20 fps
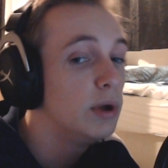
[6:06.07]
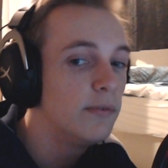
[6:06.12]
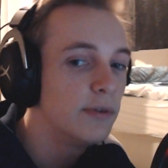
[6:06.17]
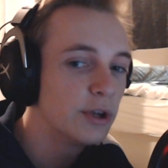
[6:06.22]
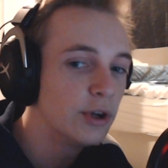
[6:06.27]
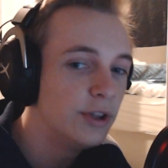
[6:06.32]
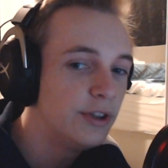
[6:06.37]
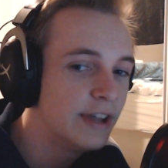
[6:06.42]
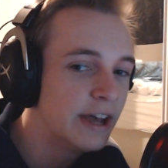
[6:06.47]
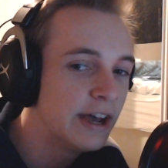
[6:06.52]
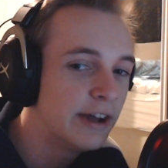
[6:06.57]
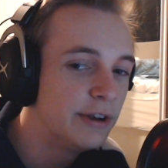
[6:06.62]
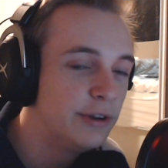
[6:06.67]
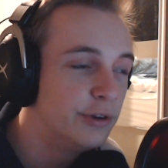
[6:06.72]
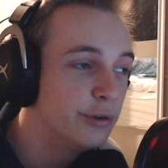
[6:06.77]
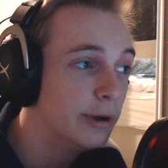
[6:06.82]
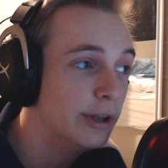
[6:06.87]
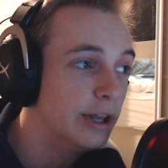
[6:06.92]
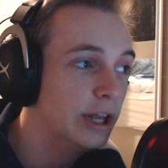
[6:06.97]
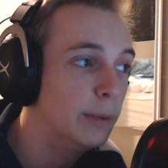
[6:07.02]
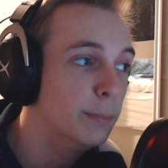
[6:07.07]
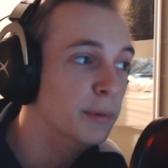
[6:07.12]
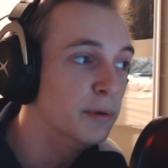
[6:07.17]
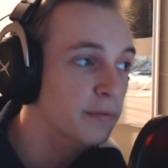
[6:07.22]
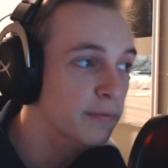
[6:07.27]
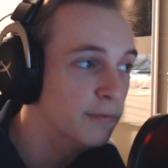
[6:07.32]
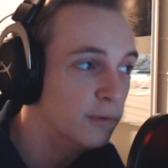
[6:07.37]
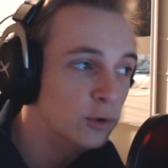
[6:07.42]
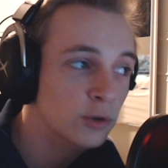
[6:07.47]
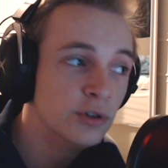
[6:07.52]
Moving on down into our number
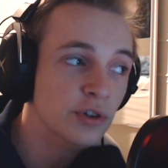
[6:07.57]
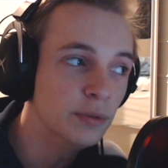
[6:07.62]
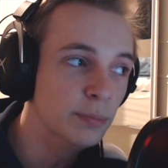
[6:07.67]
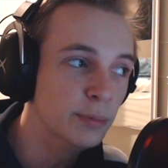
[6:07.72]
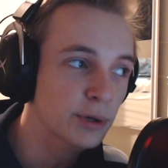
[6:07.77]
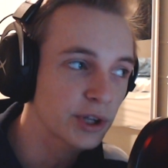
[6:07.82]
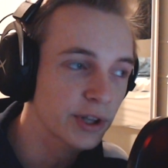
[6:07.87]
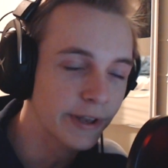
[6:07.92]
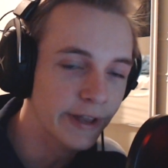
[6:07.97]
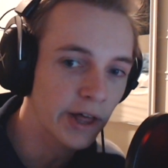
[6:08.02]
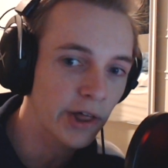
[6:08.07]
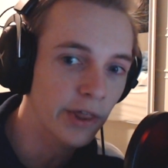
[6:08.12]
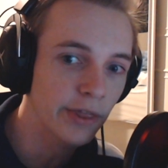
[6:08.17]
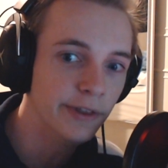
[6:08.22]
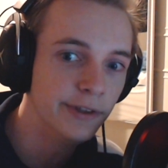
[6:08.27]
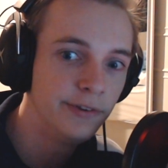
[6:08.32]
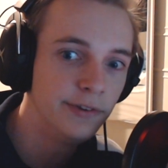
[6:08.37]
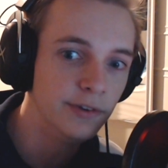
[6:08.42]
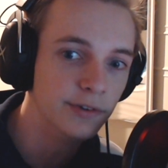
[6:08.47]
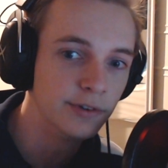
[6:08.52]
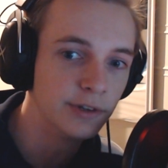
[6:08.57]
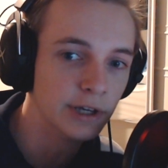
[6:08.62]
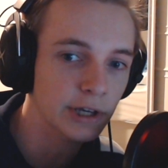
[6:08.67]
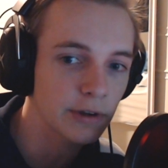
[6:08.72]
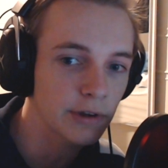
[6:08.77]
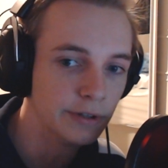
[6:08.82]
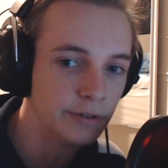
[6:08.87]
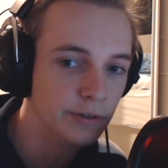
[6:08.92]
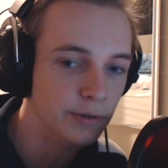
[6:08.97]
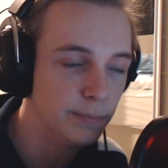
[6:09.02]
4 spot now, this is
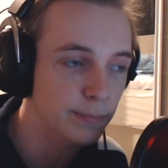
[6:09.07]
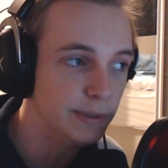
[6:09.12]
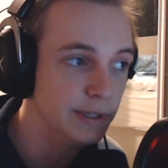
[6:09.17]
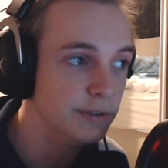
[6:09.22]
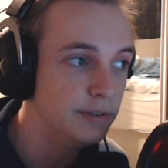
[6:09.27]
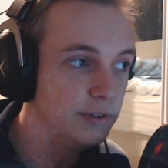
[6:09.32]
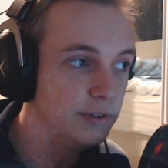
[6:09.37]
going to be